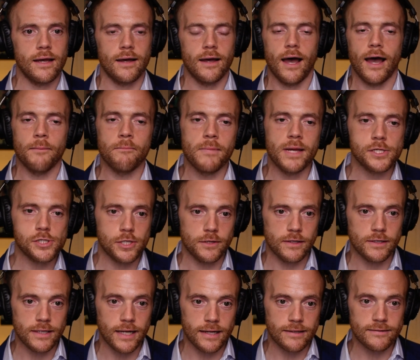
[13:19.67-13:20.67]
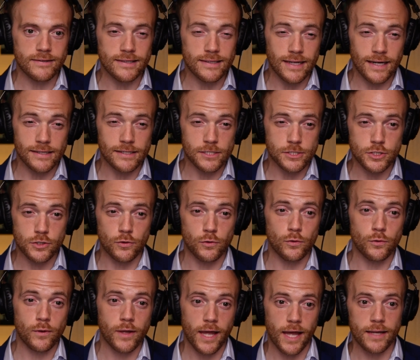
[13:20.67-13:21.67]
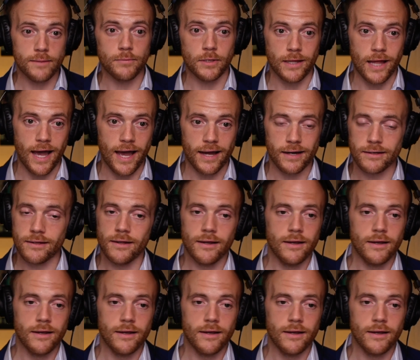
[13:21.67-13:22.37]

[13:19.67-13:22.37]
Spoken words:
I mentioned the 1992 Cable Act.